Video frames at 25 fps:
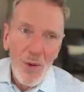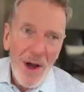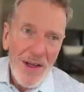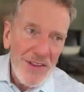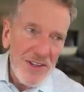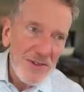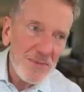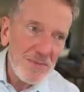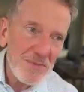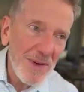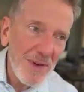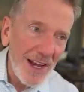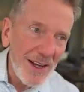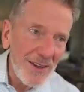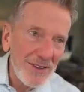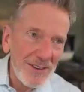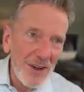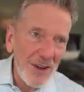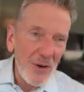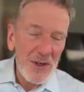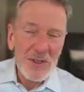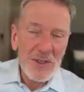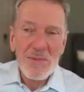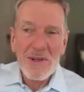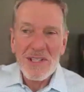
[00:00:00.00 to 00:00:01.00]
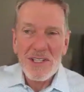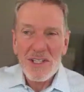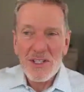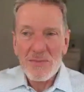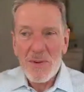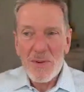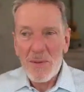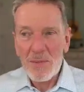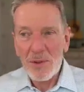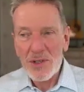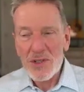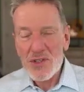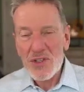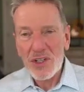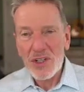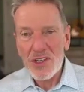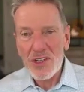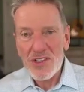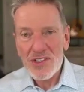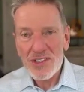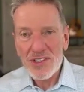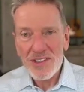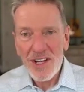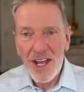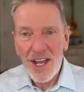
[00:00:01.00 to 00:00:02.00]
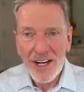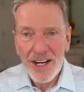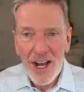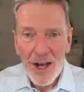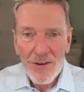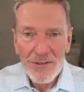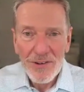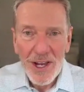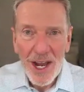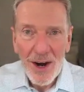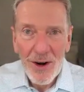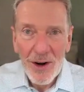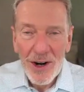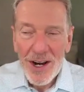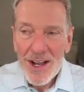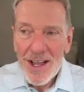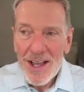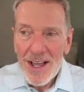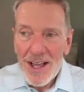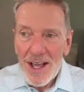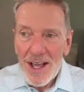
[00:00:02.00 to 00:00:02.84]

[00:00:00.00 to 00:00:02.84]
why I always meet these people at church at coffee hour,